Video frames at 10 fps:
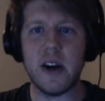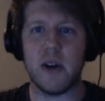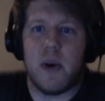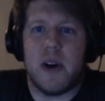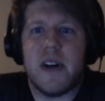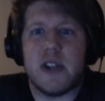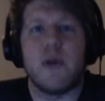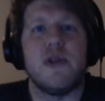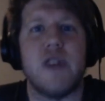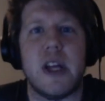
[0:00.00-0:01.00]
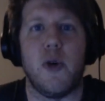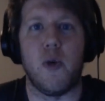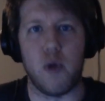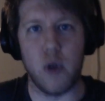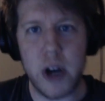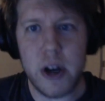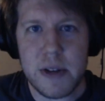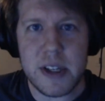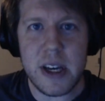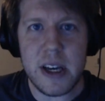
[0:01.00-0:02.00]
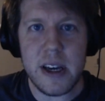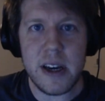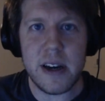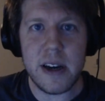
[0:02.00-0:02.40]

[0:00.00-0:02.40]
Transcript: What if I told you that the royalty